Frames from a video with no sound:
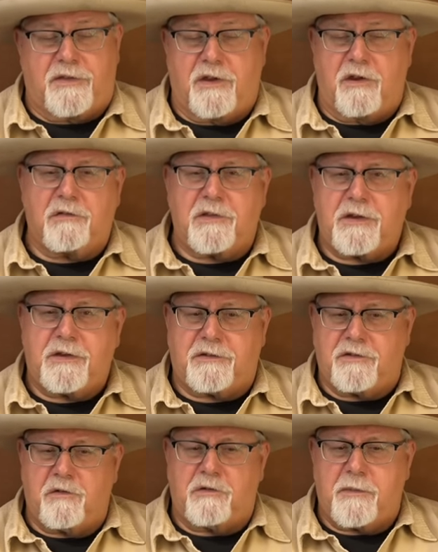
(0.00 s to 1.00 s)
The only
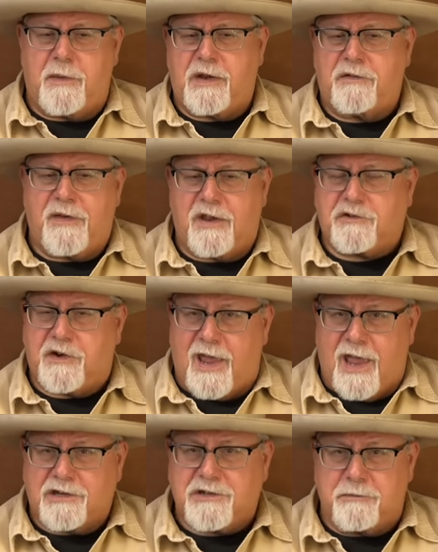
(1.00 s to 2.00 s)
newly manufactured
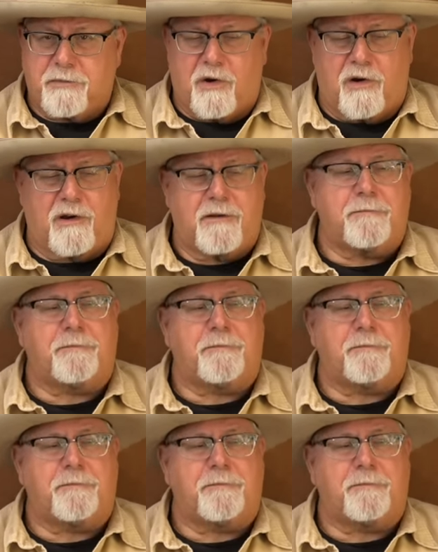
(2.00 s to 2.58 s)
action part